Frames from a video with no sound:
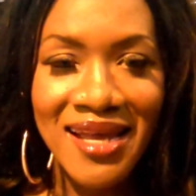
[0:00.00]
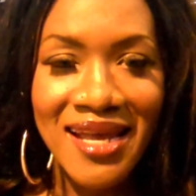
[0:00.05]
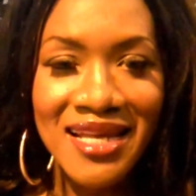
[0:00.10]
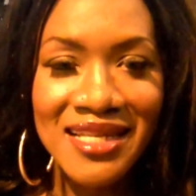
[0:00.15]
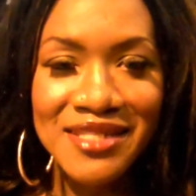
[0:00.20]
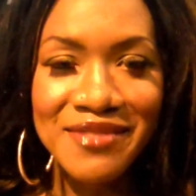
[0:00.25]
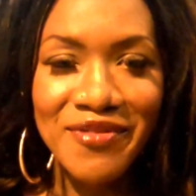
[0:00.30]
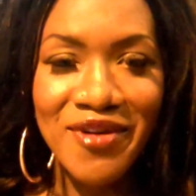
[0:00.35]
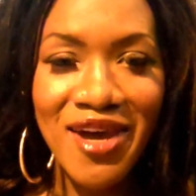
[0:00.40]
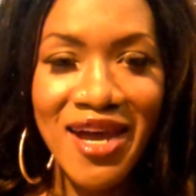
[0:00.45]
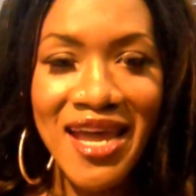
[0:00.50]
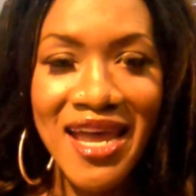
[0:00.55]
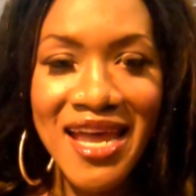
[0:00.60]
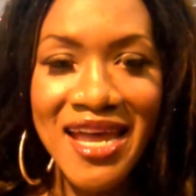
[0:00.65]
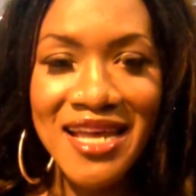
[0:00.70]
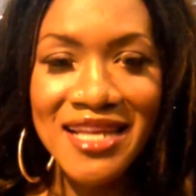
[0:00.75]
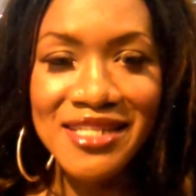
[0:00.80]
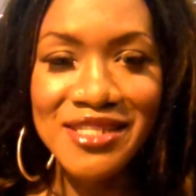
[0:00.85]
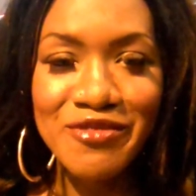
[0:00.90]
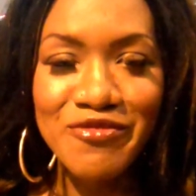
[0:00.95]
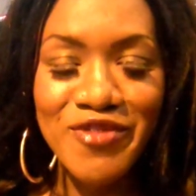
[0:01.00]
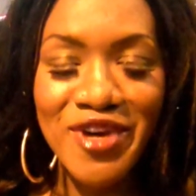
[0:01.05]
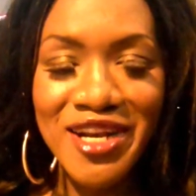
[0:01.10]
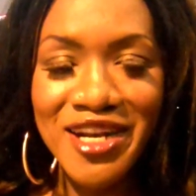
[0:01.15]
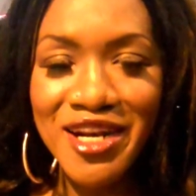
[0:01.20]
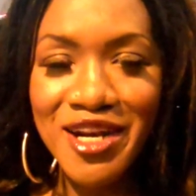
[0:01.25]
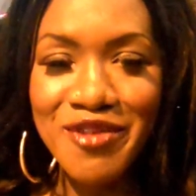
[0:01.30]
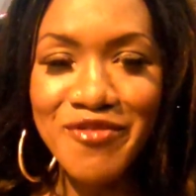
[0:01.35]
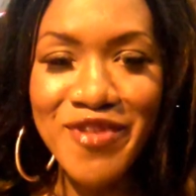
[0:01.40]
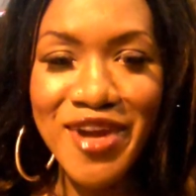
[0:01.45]
As far as
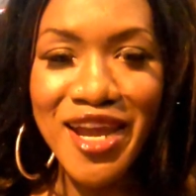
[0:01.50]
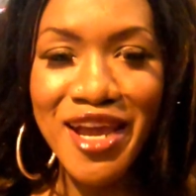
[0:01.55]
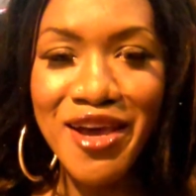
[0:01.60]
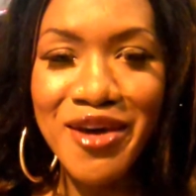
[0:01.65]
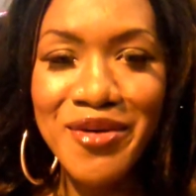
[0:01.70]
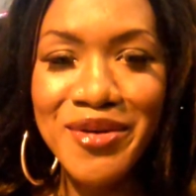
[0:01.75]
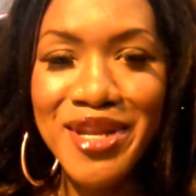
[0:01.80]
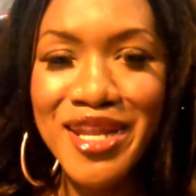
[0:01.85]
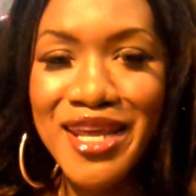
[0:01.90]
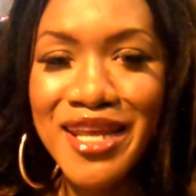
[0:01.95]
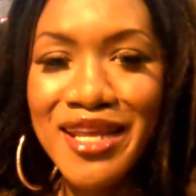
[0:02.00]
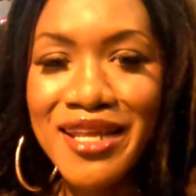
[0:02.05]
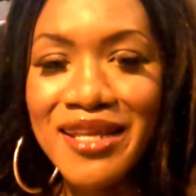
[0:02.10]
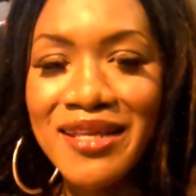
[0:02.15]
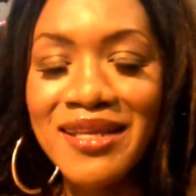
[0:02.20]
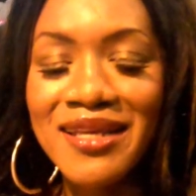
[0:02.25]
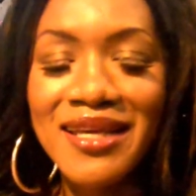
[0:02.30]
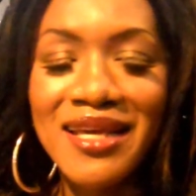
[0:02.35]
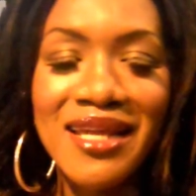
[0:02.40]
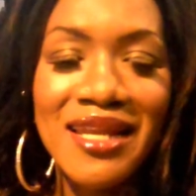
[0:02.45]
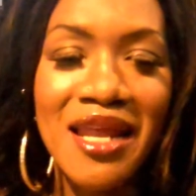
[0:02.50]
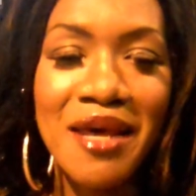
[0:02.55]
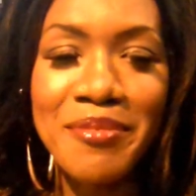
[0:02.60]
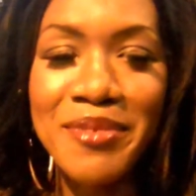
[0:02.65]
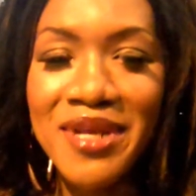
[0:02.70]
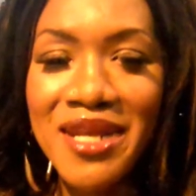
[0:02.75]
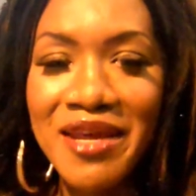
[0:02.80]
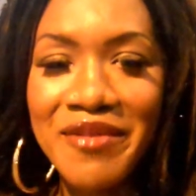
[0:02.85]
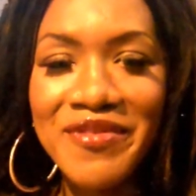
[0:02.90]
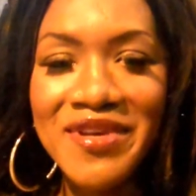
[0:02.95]
running around and
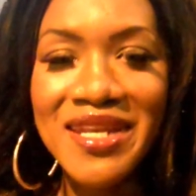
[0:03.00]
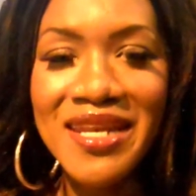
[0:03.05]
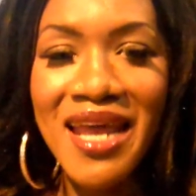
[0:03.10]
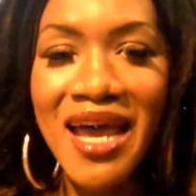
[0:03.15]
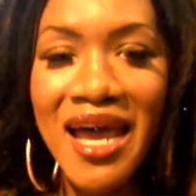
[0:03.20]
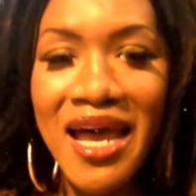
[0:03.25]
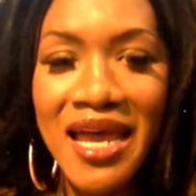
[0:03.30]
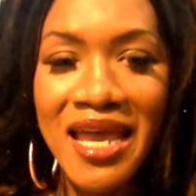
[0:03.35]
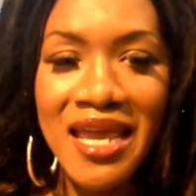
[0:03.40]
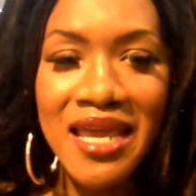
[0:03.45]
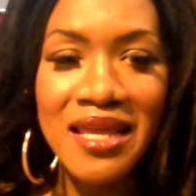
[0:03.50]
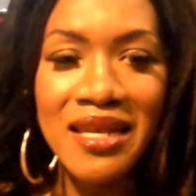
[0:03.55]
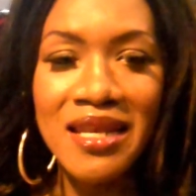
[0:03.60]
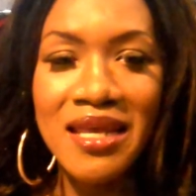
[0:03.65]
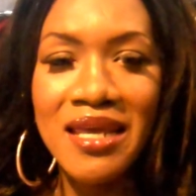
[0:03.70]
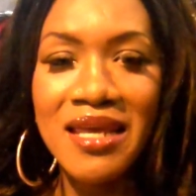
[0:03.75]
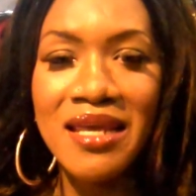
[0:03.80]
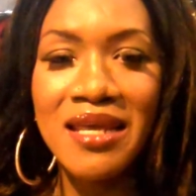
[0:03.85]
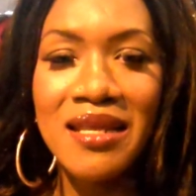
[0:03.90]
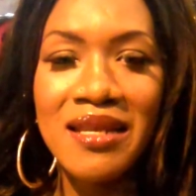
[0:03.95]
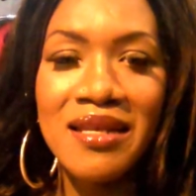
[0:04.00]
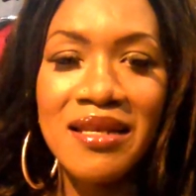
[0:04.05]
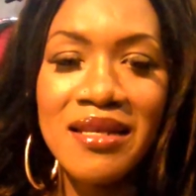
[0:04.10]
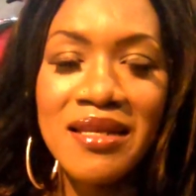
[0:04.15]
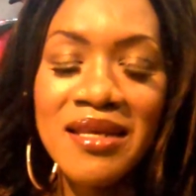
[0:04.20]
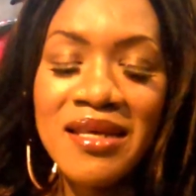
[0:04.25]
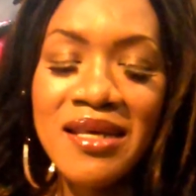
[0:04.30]
clubbing every night and